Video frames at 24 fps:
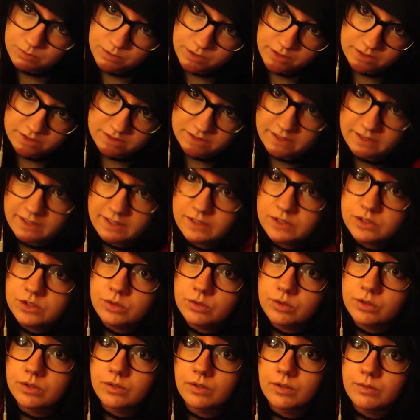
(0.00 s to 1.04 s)
because they like
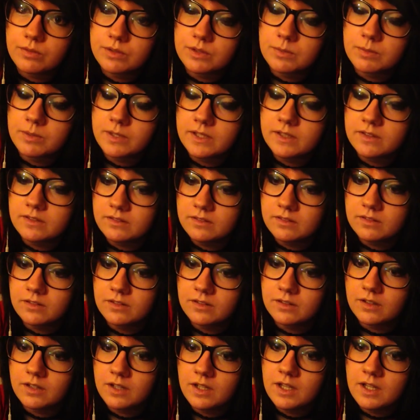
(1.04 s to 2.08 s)
joking around with the band,
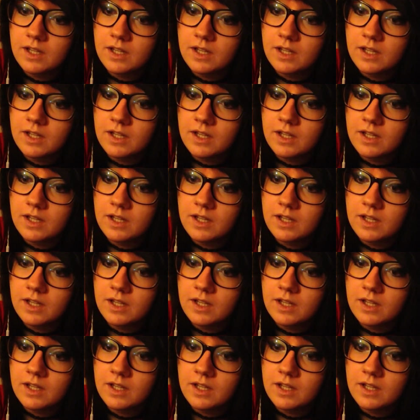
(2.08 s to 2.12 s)
or